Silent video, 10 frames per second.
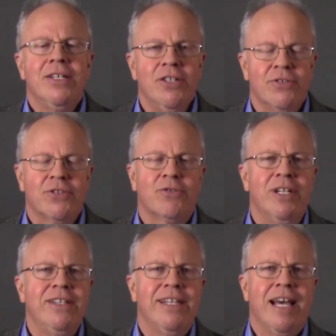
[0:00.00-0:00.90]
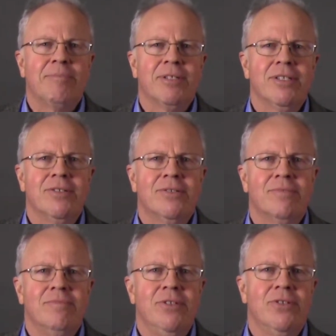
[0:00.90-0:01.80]
You've screened the applicants
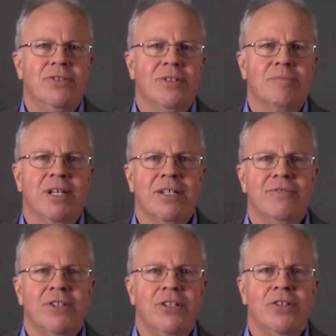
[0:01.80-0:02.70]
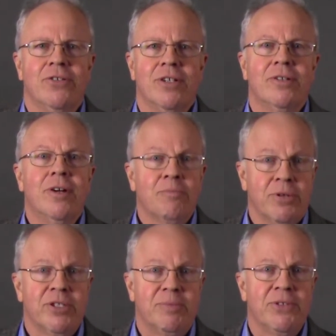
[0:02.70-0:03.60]
using my video on
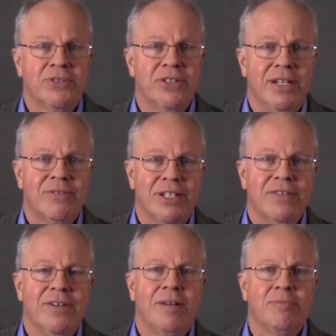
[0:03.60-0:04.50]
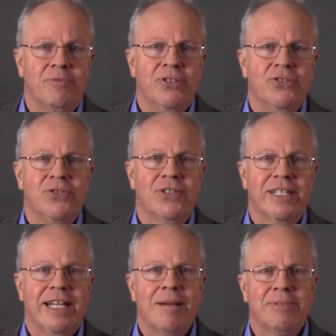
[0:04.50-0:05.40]
principles to never give up when choosing
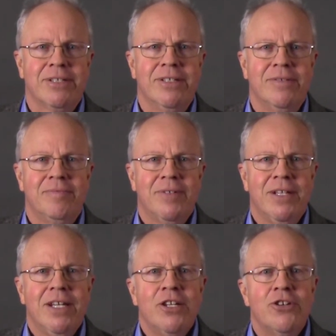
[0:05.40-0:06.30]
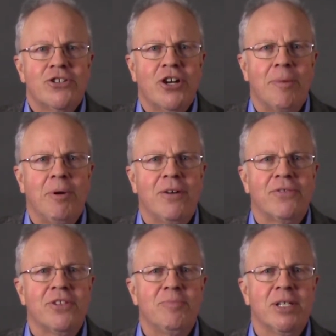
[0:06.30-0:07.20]
an applicant. Your job
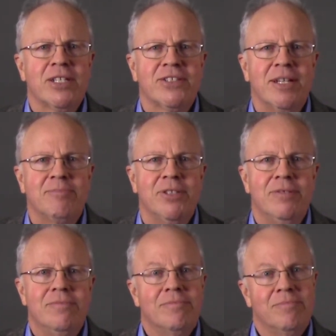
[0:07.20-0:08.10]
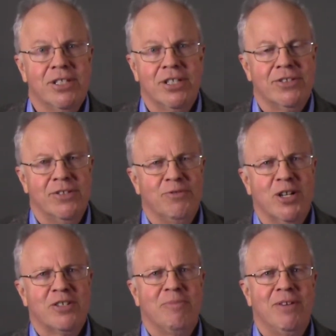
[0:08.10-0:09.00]
offer has been accepted because you've
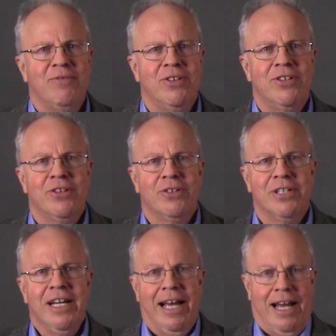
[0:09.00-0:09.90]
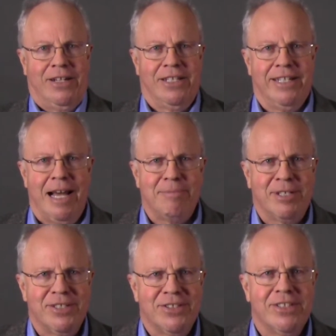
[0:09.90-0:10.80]
watched my video on how to get
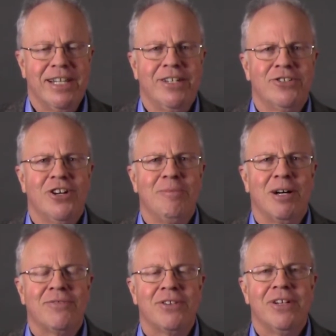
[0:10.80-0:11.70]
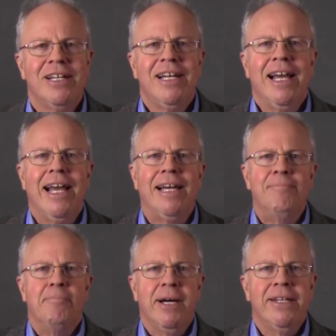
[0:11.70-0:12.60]
applicants to take your job offer.
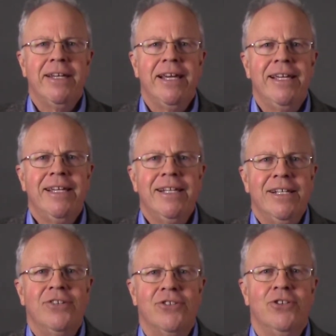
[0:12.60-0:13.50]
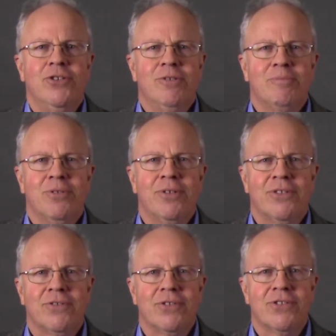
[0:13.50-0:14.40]
And Monday is the new
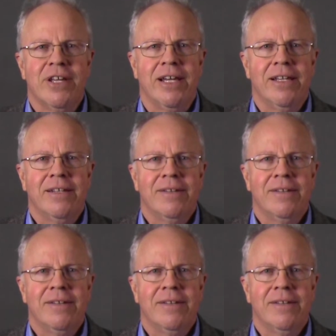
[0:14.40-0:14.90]
employee's first day.